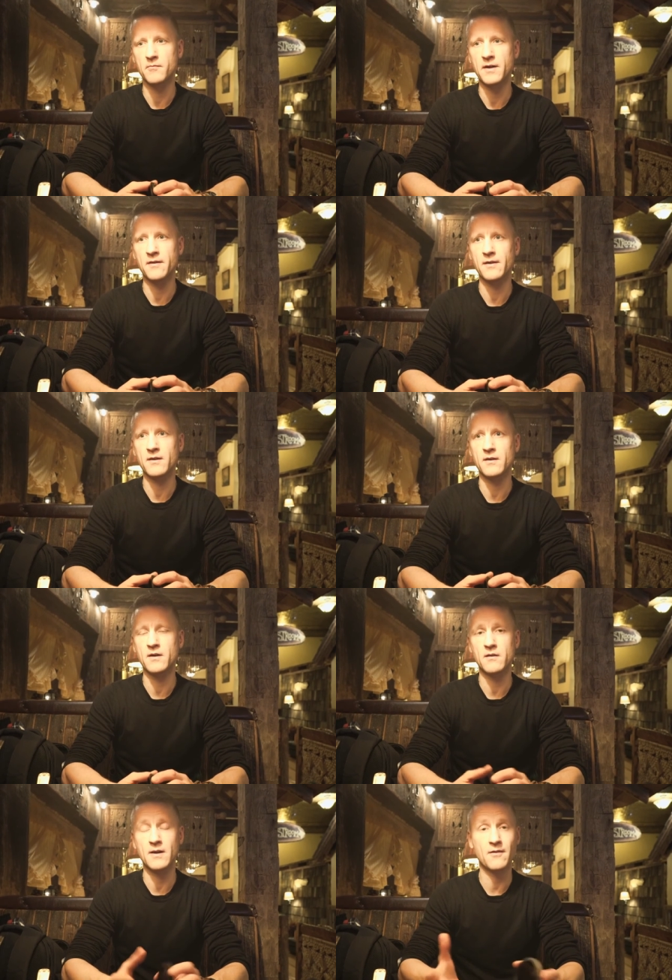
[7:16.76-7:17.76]

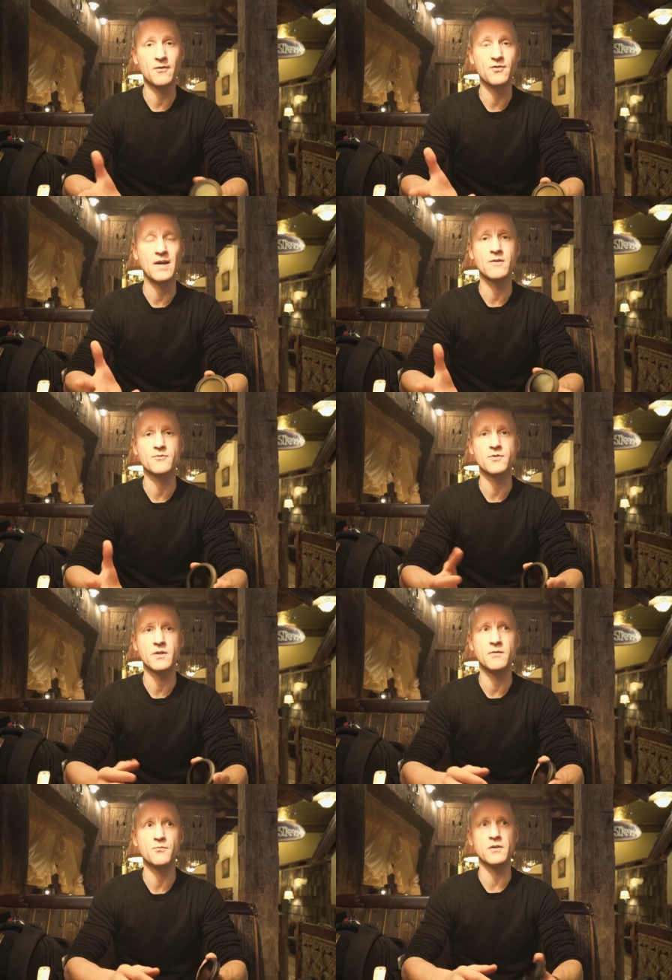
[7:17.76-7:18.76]
edit the sound
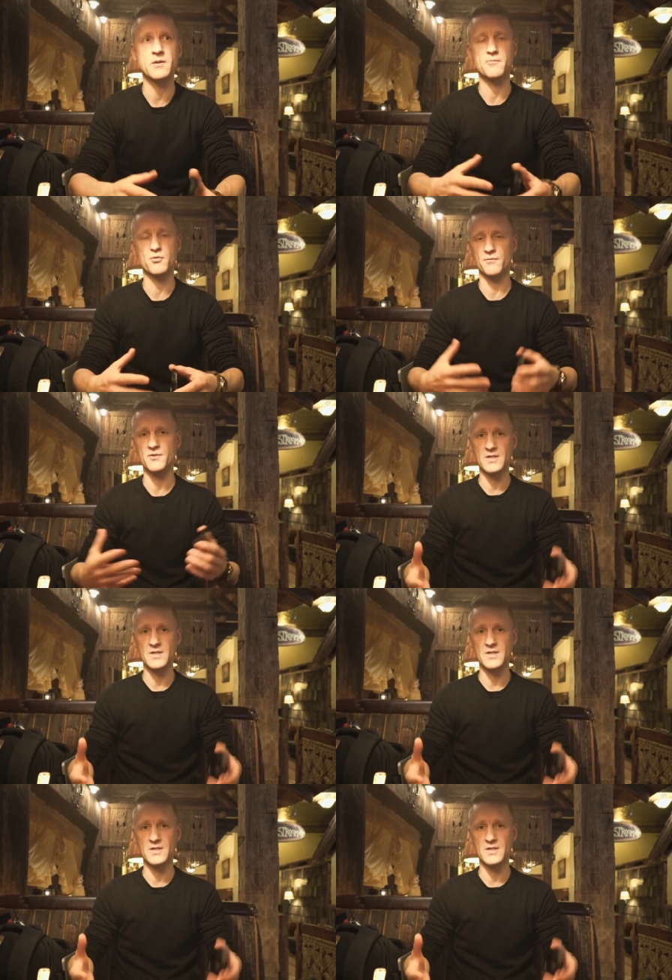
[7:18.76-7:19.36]
and really improve